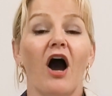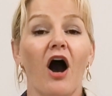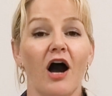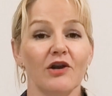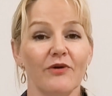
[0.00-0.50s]

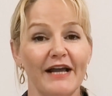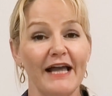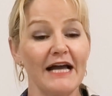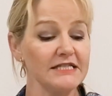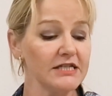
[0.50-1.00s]
hyaluronic
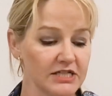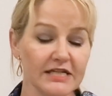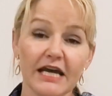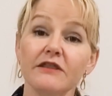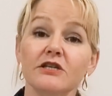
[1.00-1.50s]
acid to
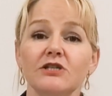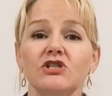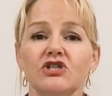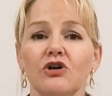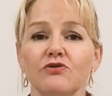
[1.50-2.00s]
get
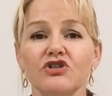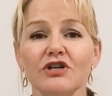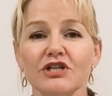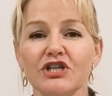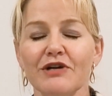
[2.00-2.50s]
this gel
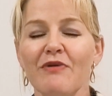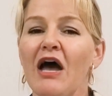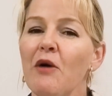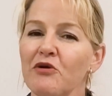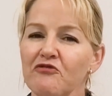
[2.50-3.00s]
structure,
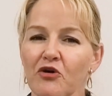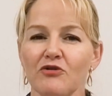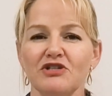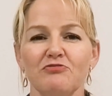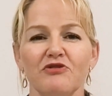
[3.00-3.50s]
but of
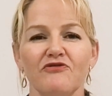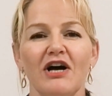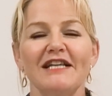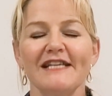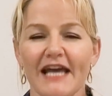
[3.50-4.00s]
course it provides